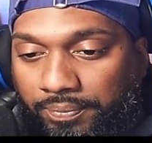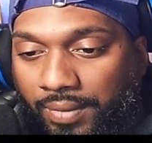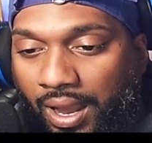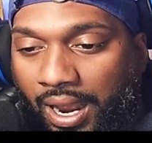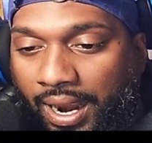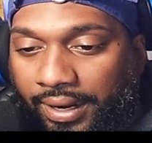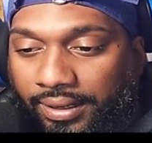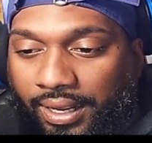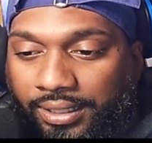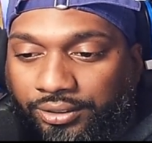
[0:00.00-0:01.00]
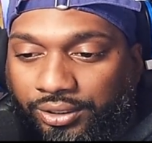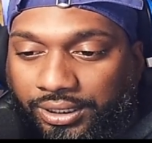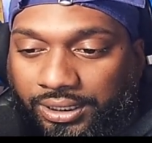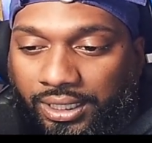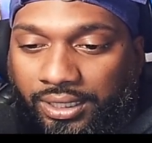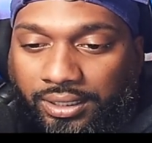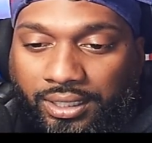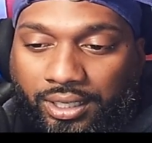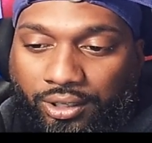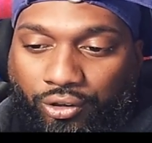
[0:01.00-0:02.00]
All right, as you can see,
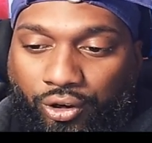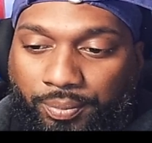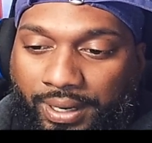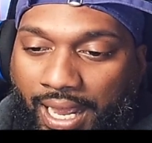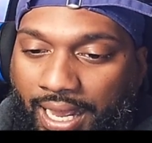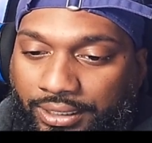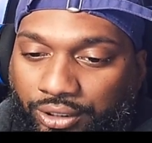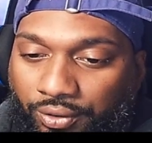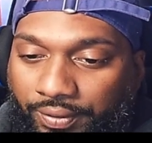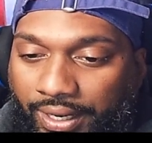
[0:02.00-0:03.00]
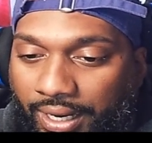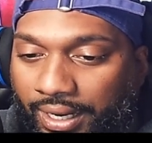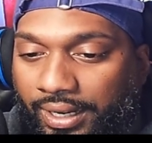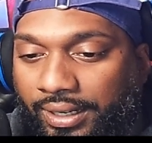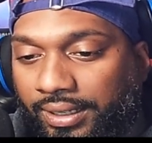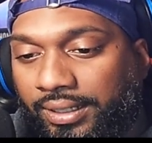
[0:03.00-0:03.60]
group of guys over here.